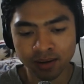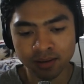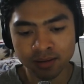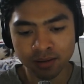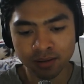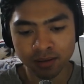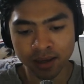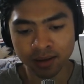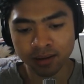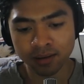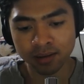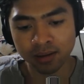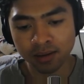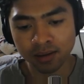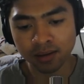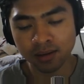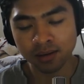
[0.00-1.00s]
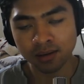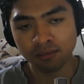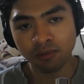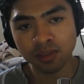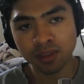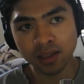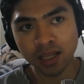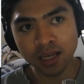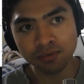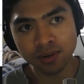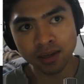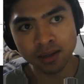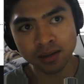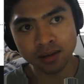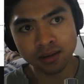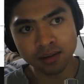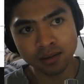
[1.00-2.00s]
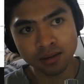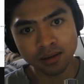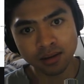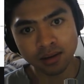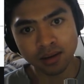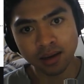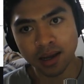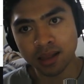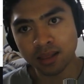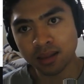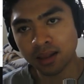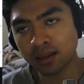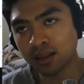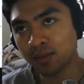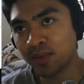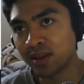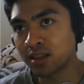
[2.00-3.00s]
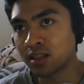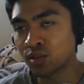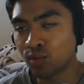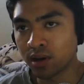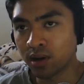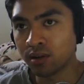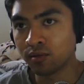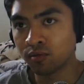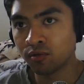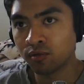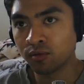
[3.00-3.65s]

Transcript: So like with 11 and like limits 12,